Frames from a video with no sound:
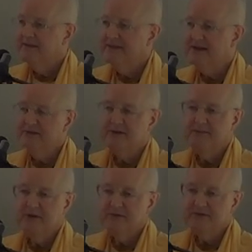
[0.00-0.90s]
there's an
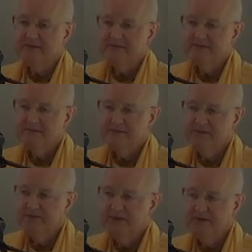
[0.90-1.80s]
emotion.
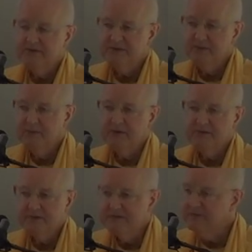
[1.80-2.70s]
You feel some
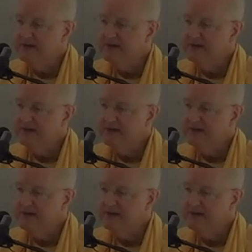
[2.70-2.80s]
emotion,